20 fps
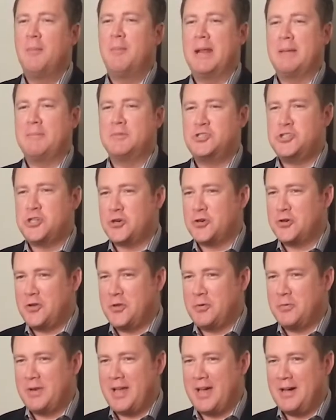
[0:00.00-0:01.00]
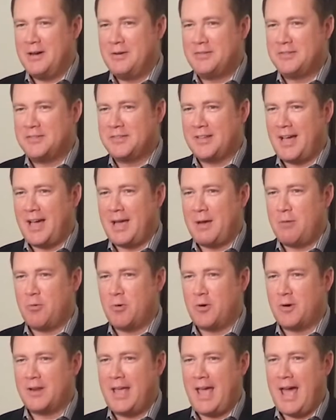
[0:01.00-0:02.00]
My name is Jared Nieuwenhuis. I
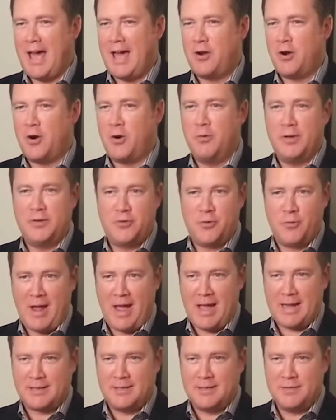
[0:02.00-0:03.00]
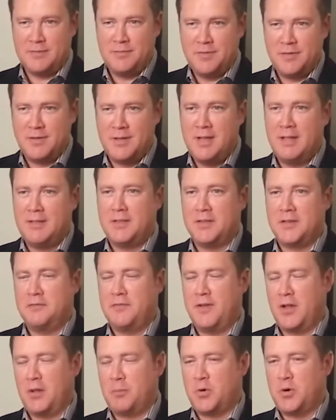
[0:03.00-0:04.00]
work at Her Interactive, the
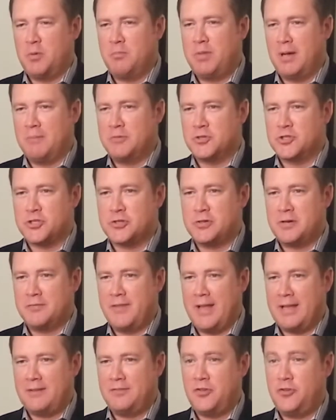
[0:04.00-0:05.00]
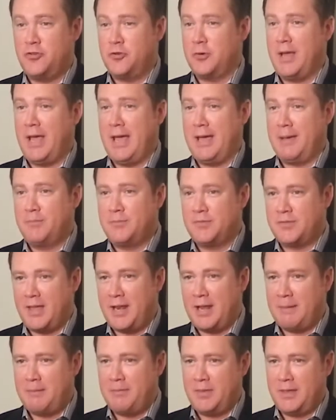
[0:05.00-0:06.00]
developer and publisher of Nancy Drew Games,
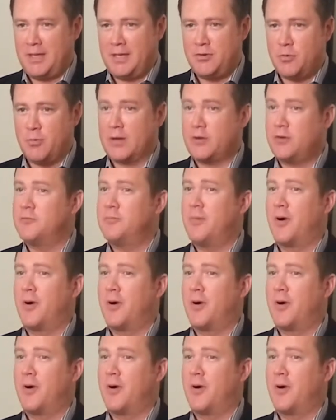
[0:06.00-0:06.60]
and I'm the director